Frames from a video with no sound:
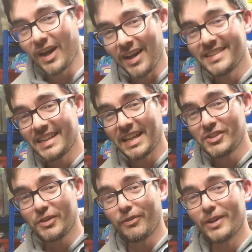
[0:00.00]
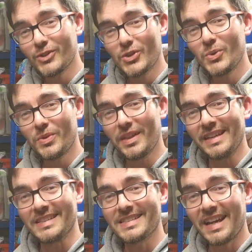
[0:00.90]
I did actually find two
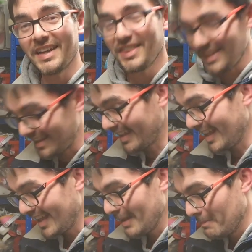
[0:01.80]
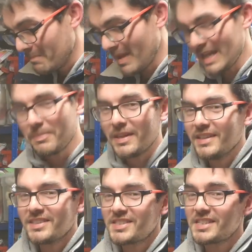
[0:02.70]
things that I think
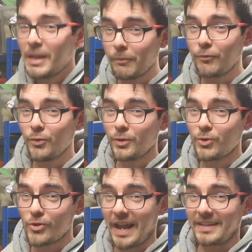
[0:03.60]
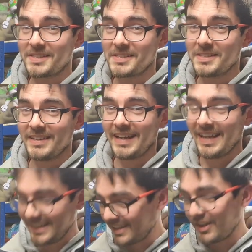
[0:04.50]
maybe slip through the cracks
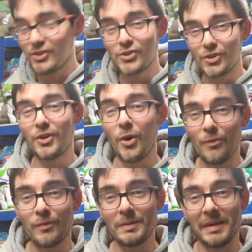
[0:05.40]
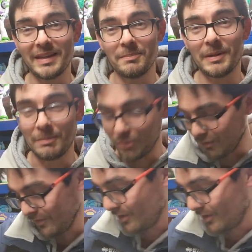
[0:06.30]
and I should hopefully make a bit of profit